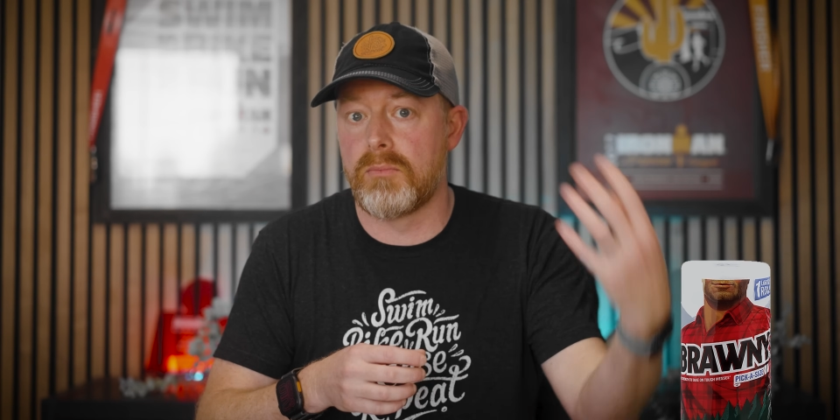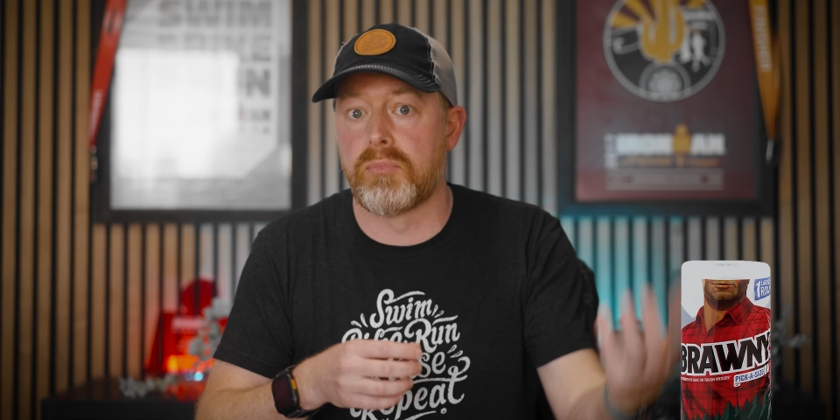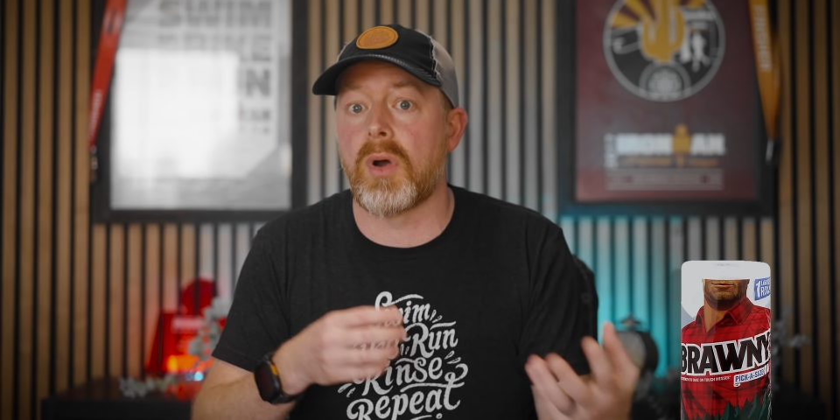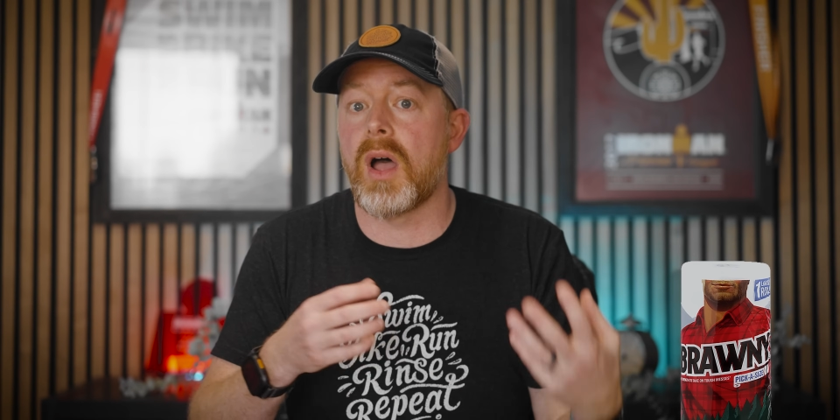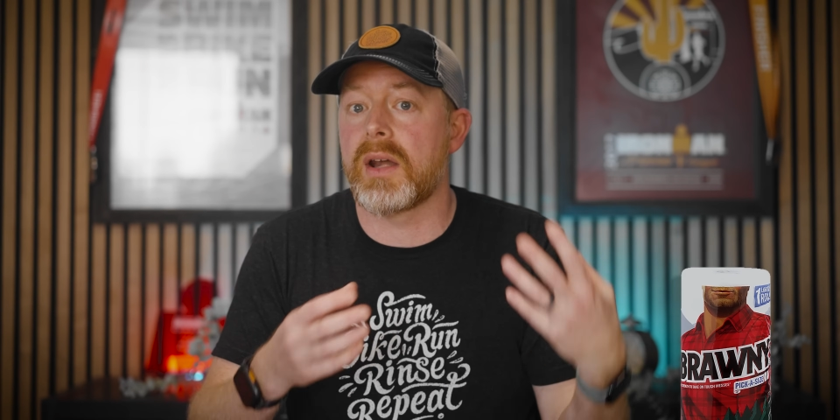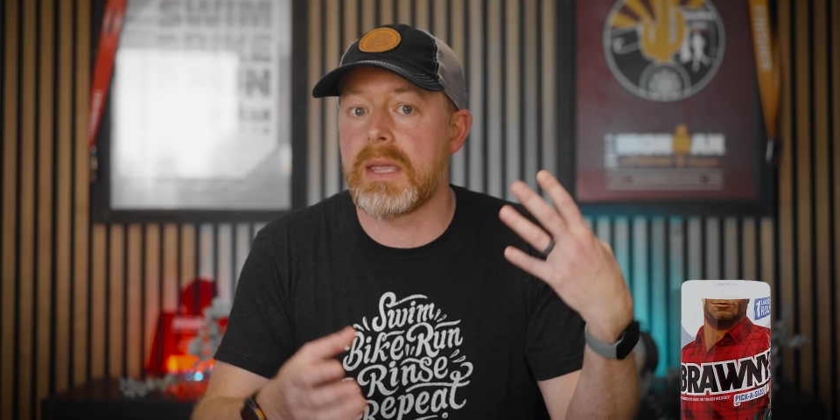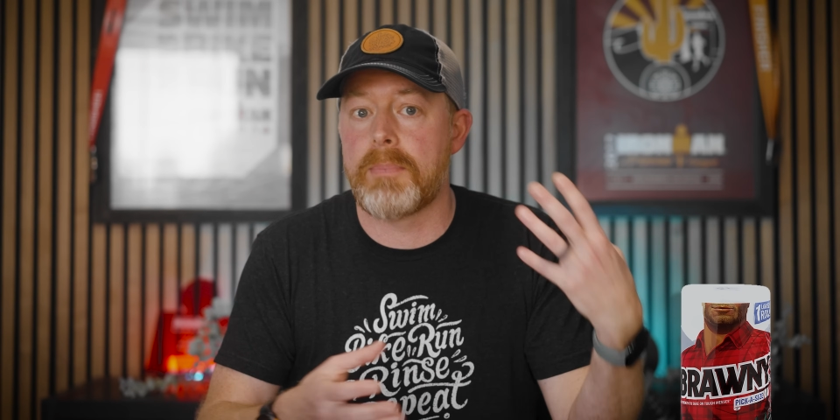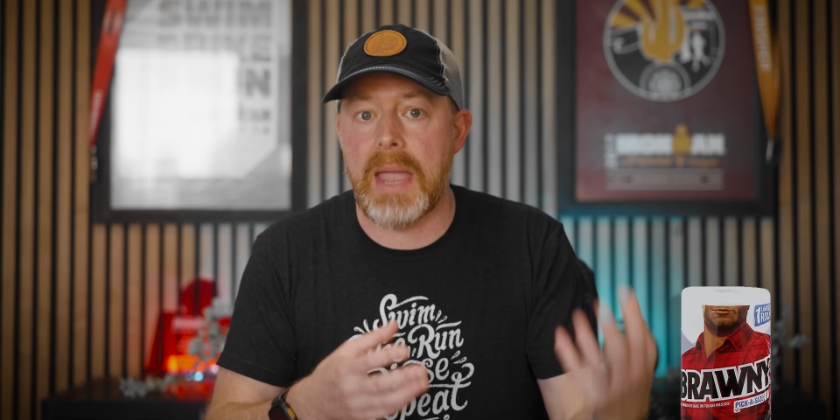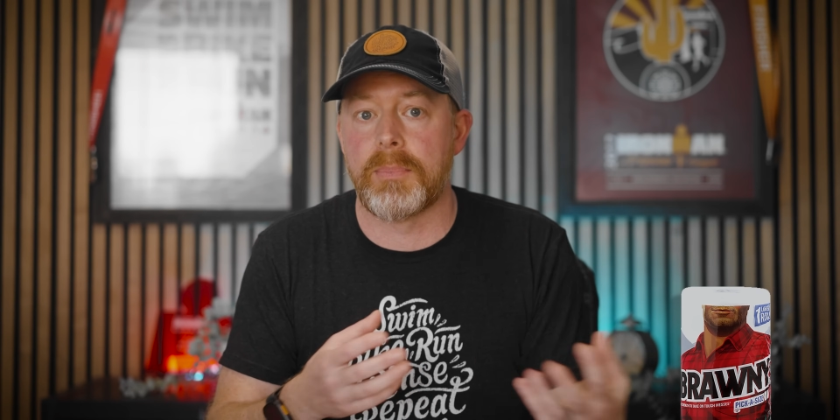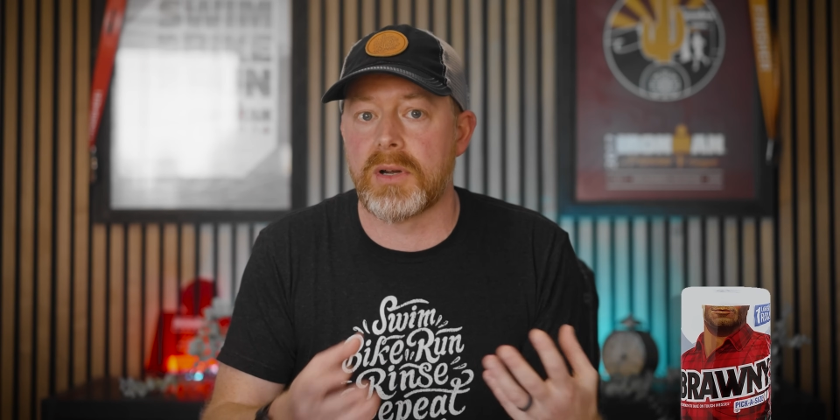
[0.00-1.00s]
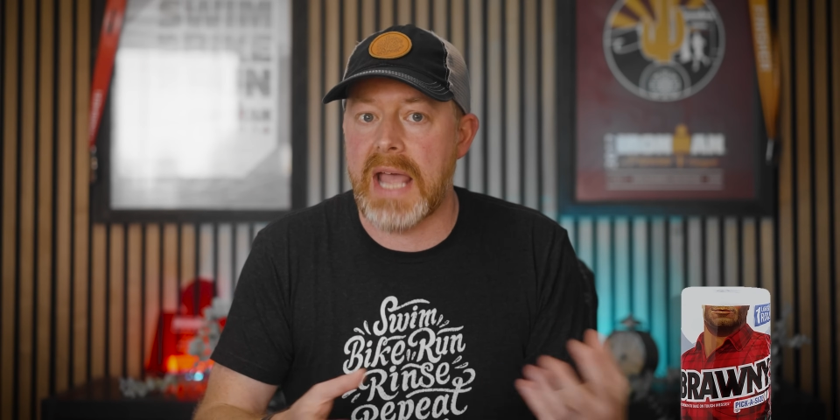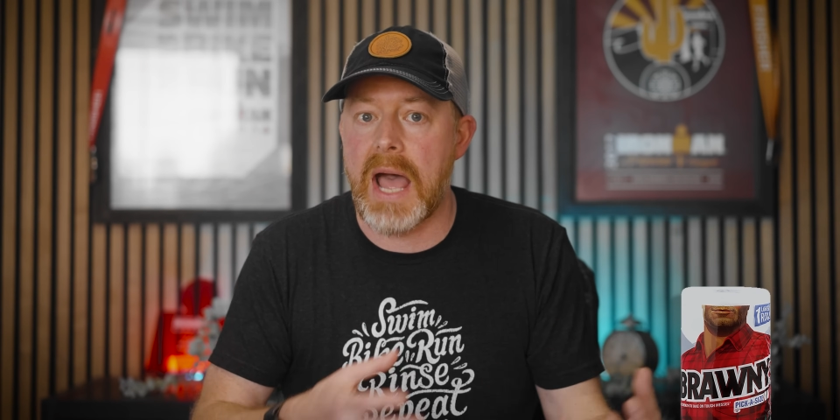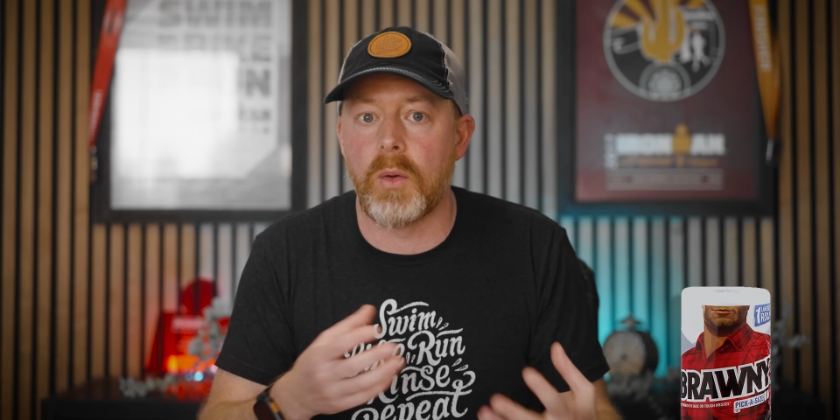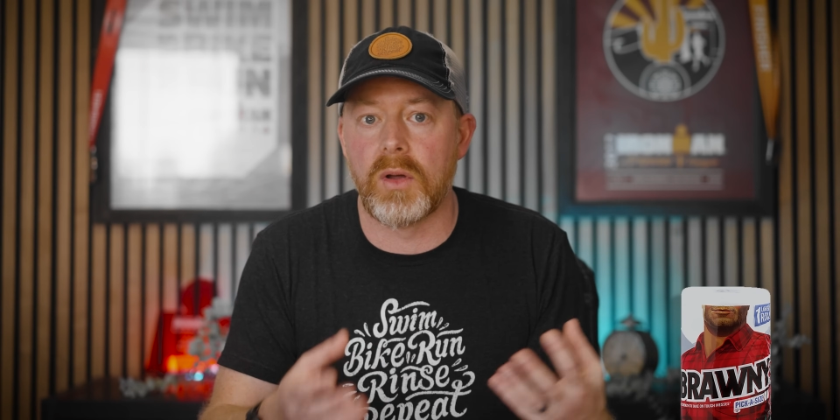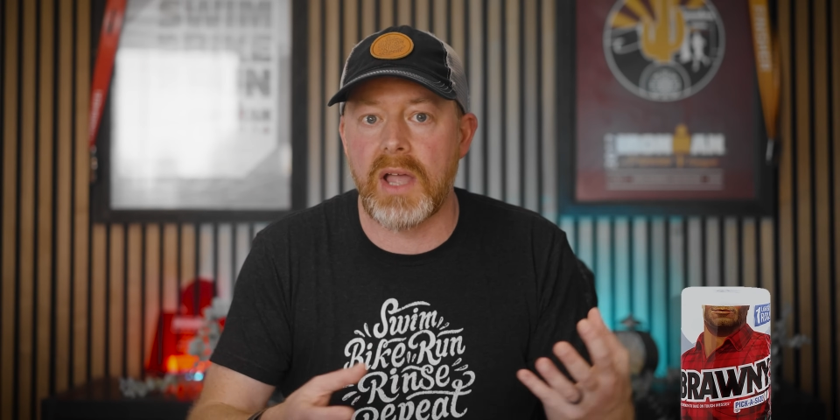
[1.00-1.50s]
brawny paper
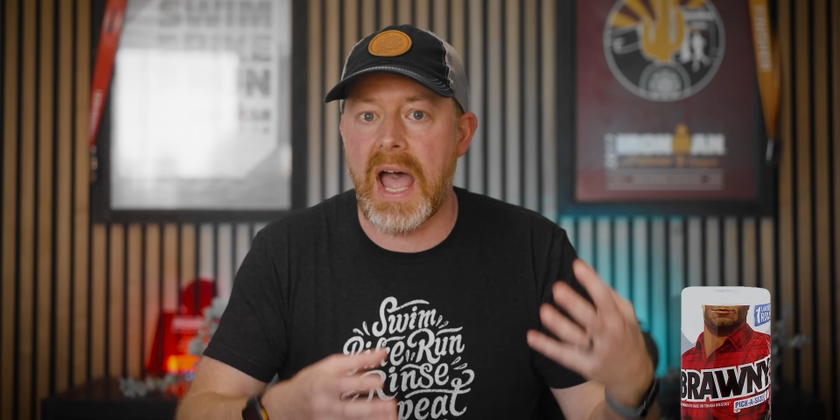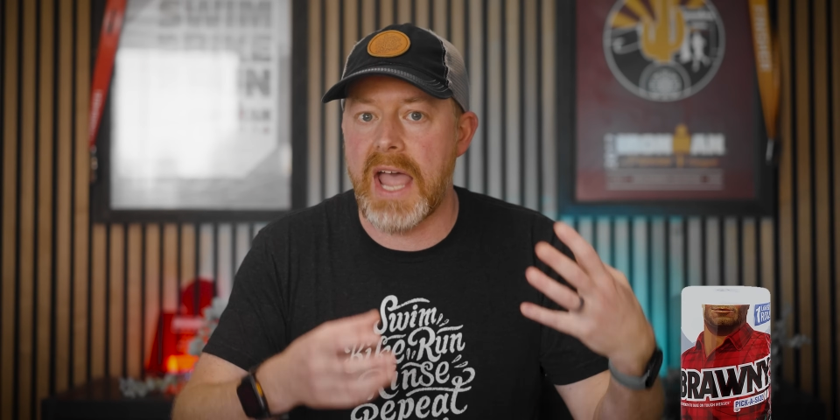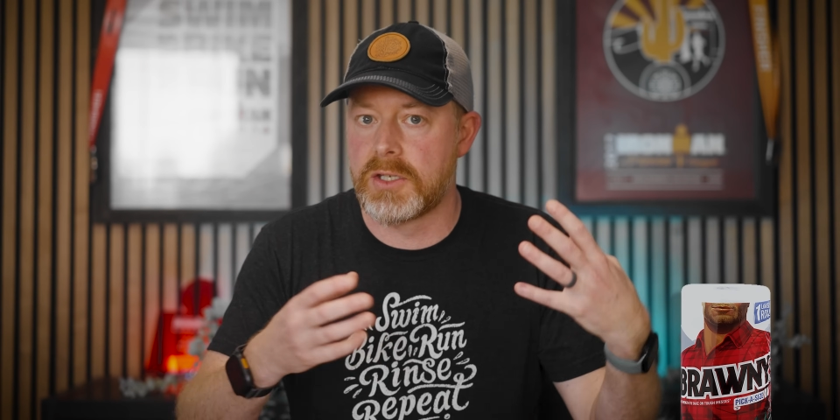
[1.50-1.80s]
towel guy